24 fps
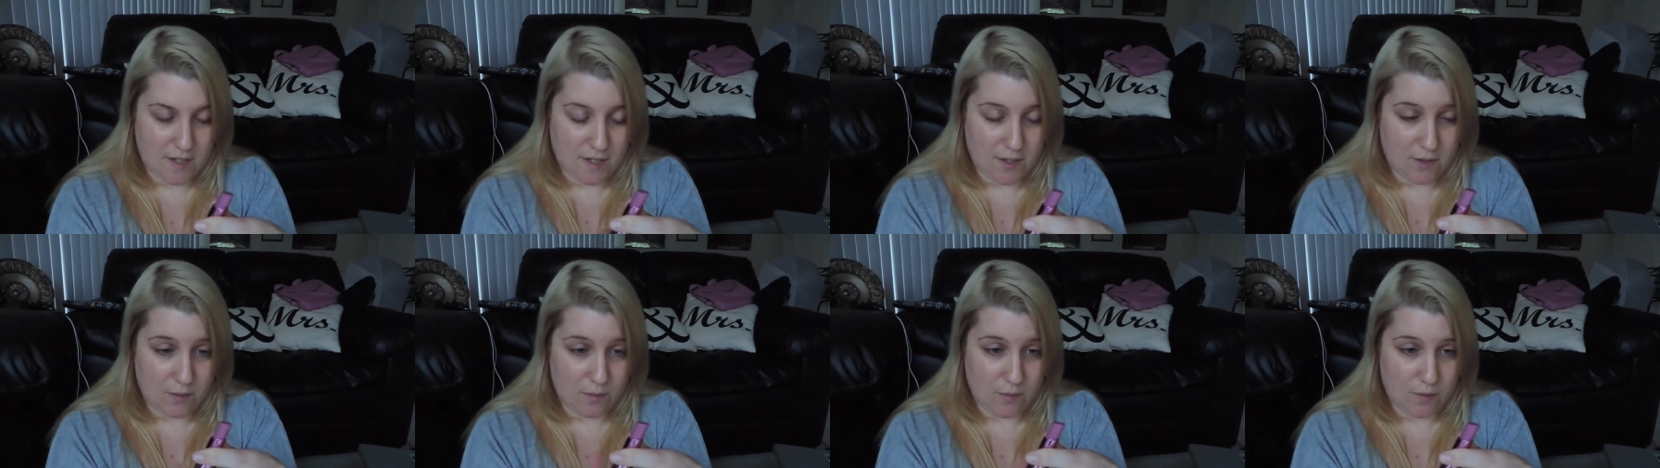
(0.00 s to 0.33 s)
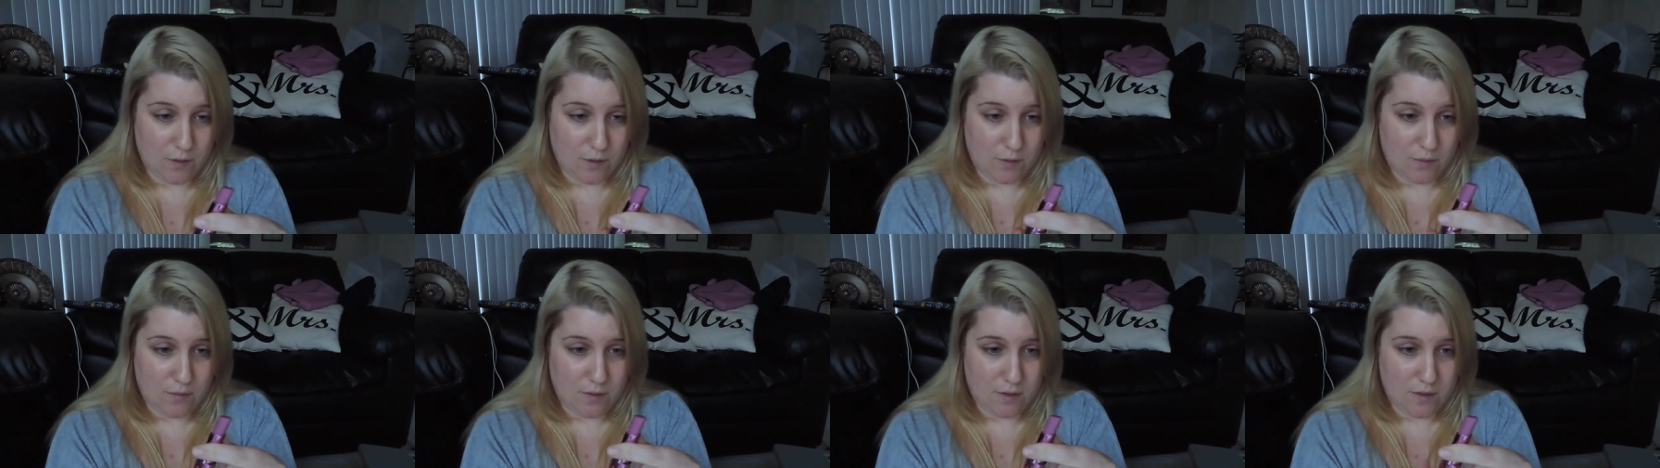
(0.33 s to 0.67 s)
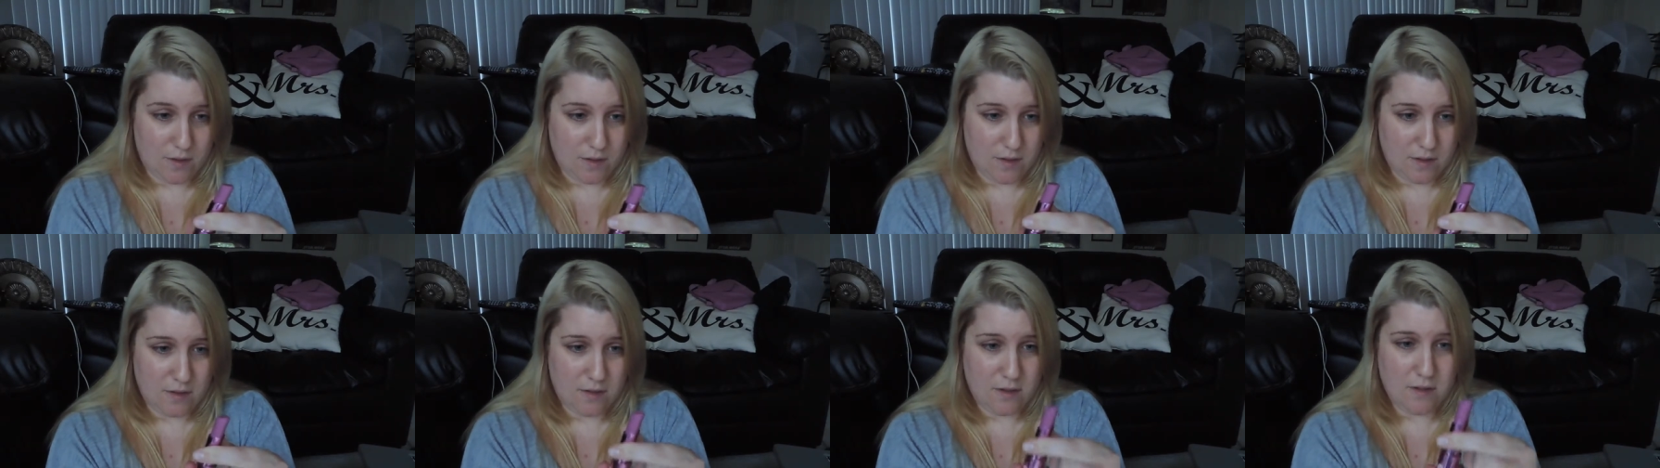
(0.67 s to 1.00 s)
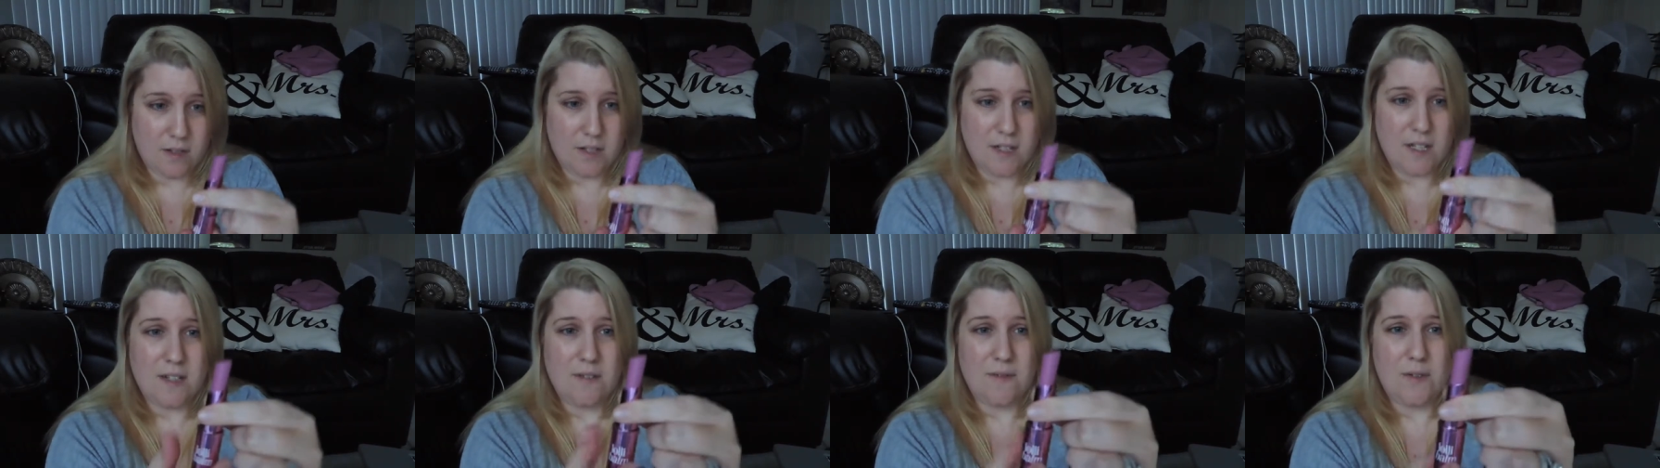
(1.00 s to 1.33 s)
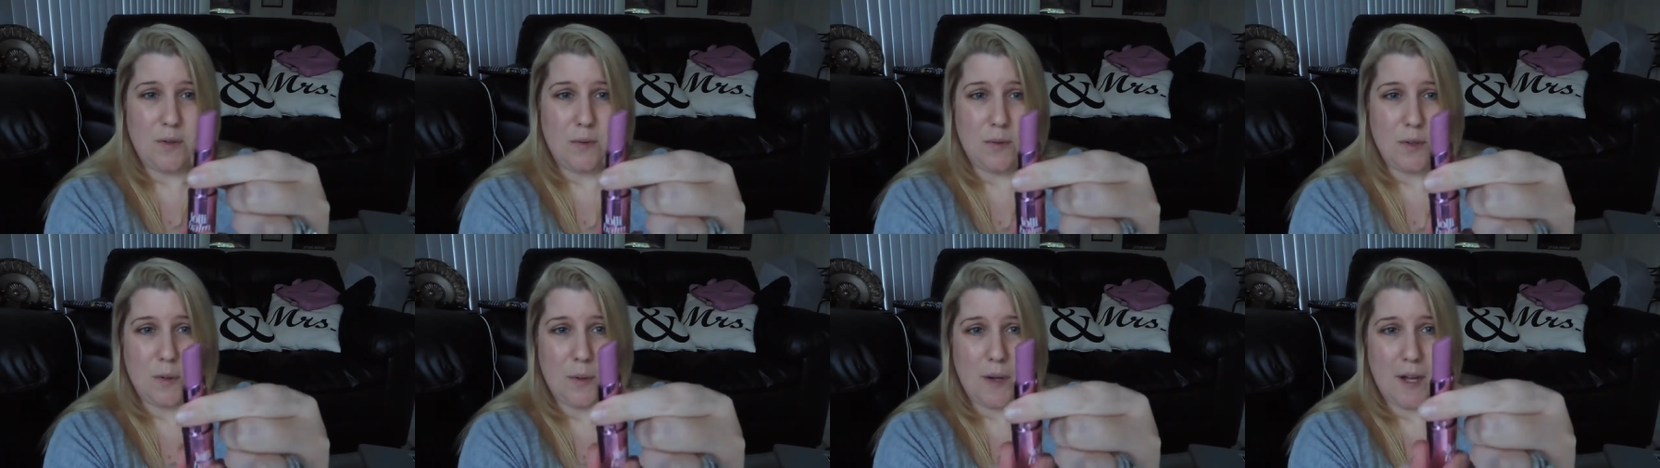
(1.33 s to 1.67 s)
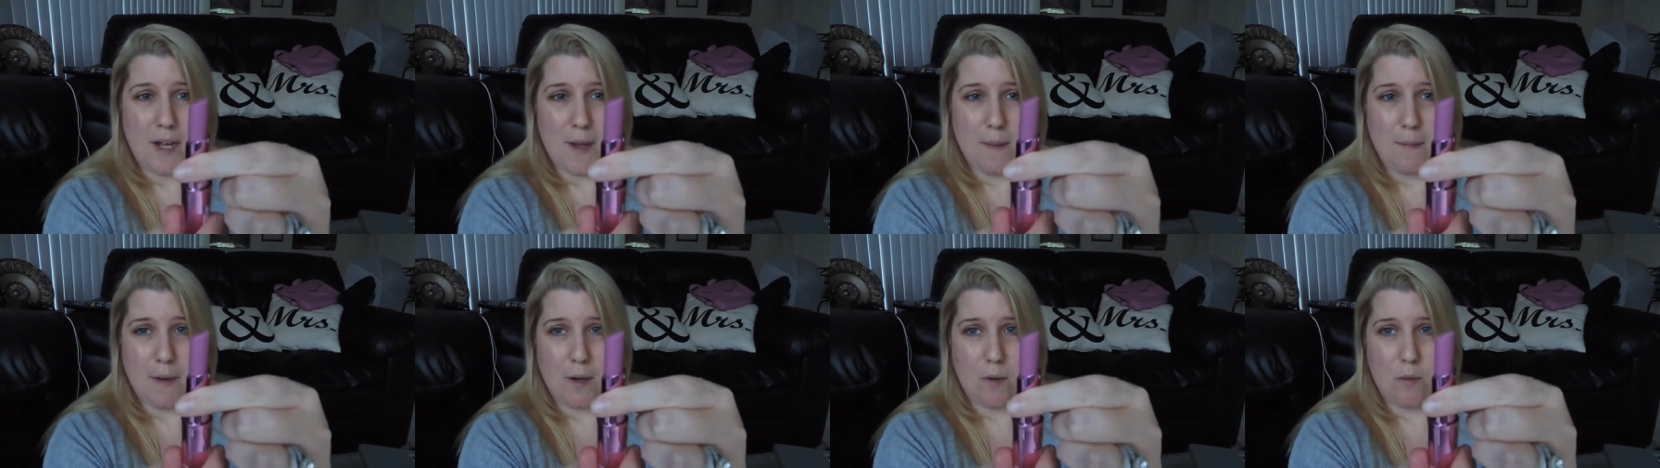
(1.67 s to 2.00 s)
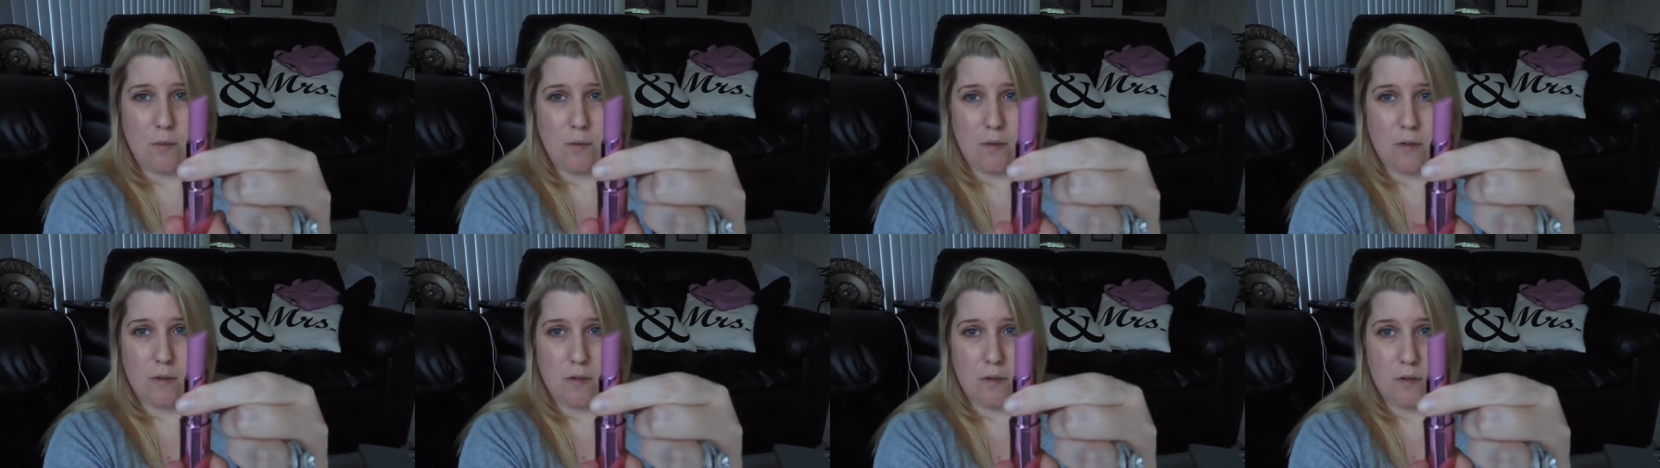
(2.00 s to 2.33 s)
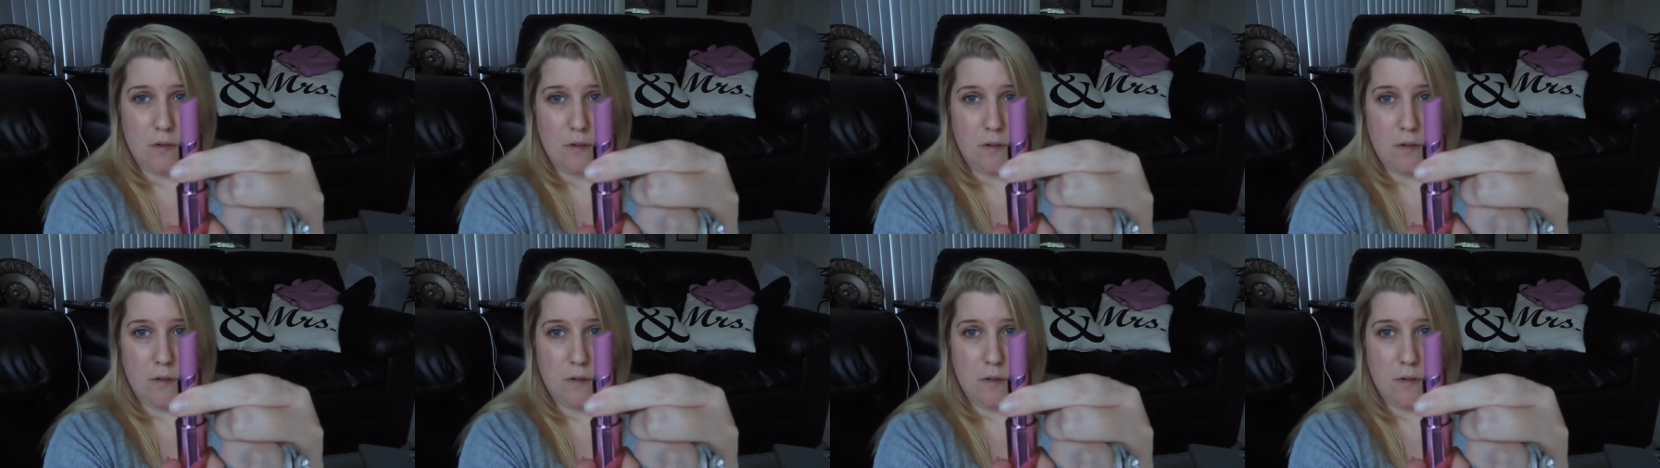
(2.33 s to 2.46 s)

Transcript: I don't know. I'd give you an okay amount.